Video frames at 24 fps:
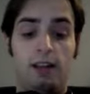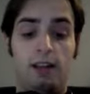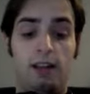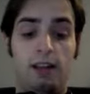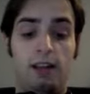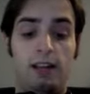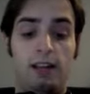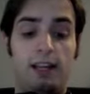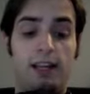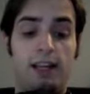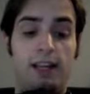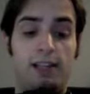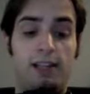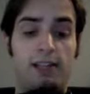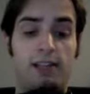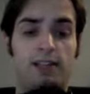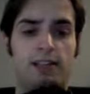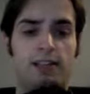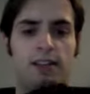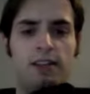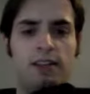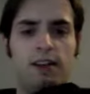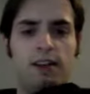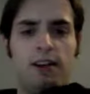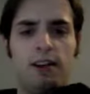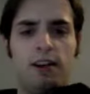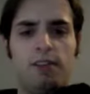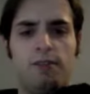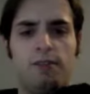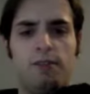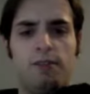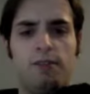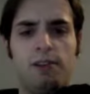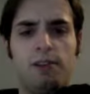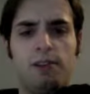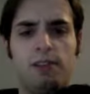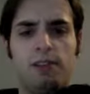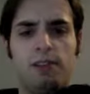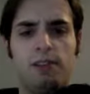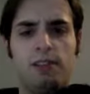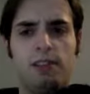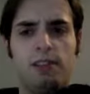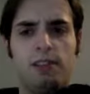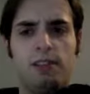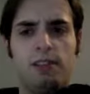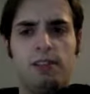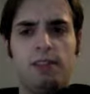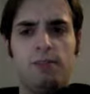I guess Converse
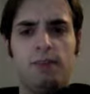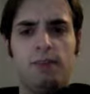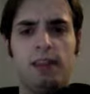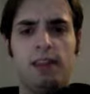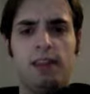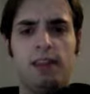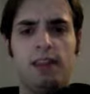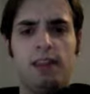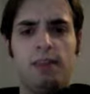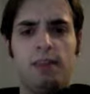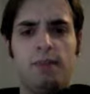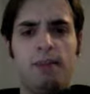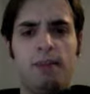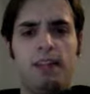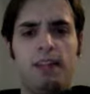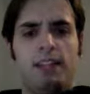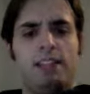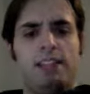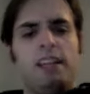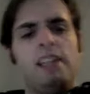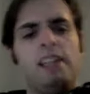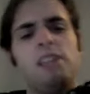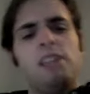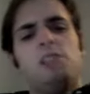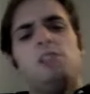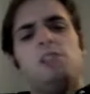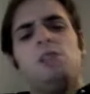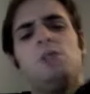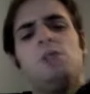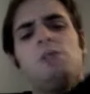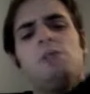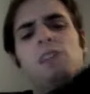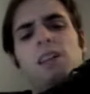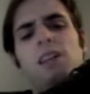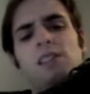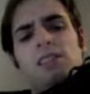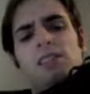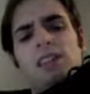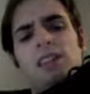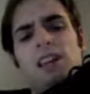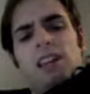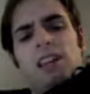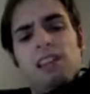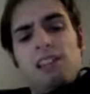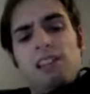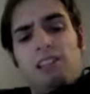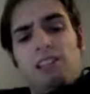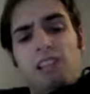doesn't make that many tennis shoes outside
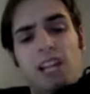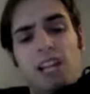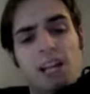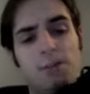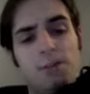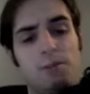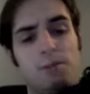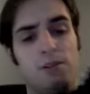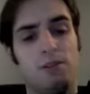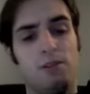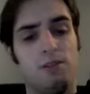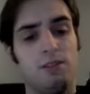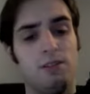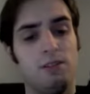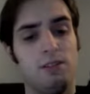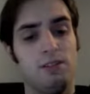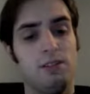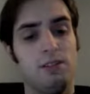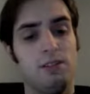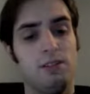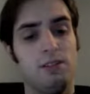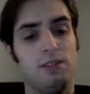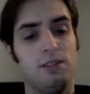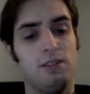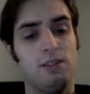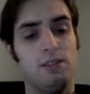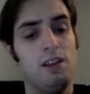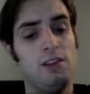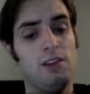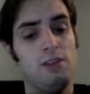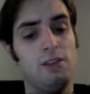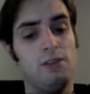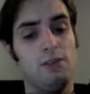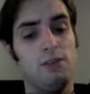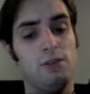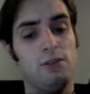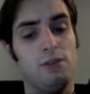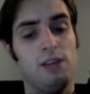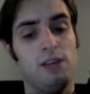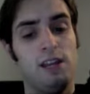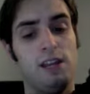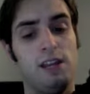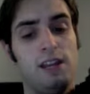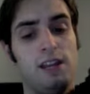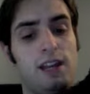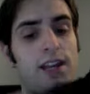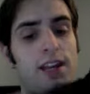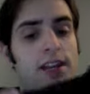of the Jack Purcell, so they
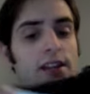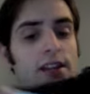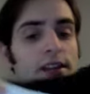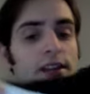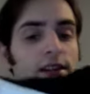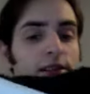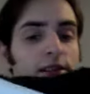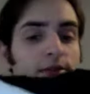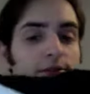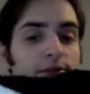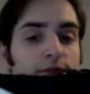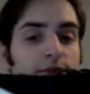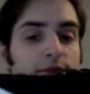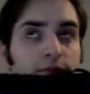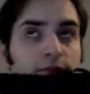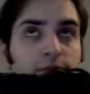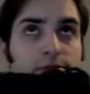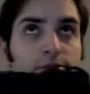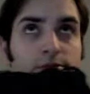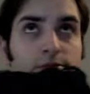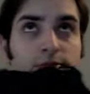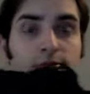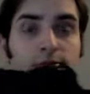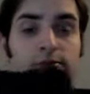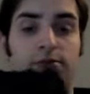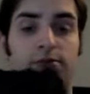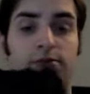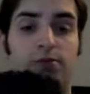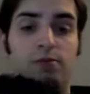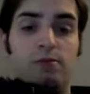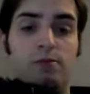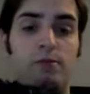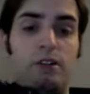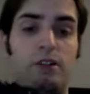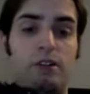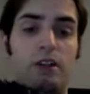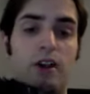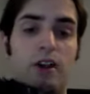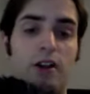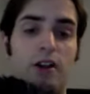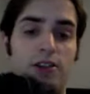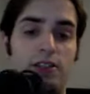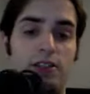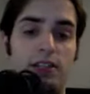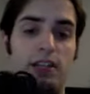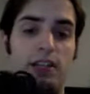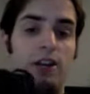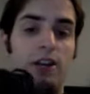kind of
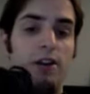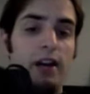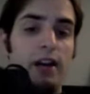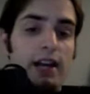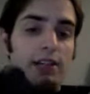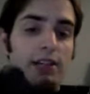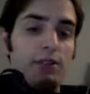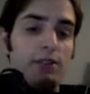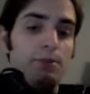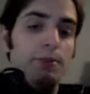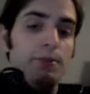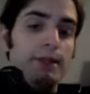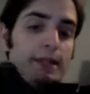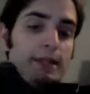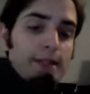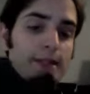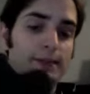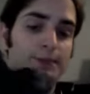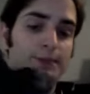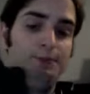lost their edge a bit.